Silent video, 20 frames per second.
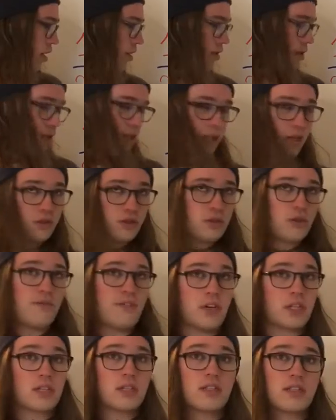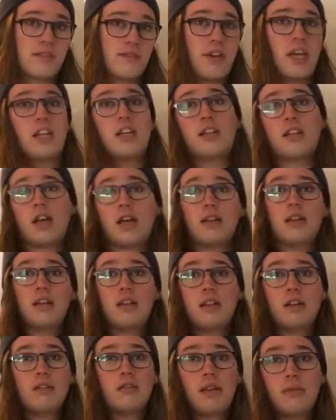is those two functions divided and
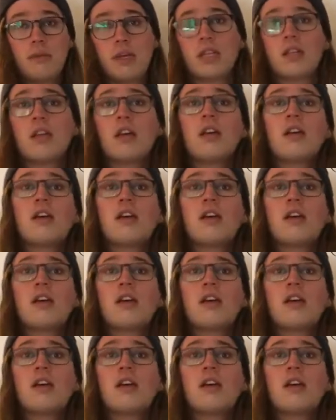then their limit.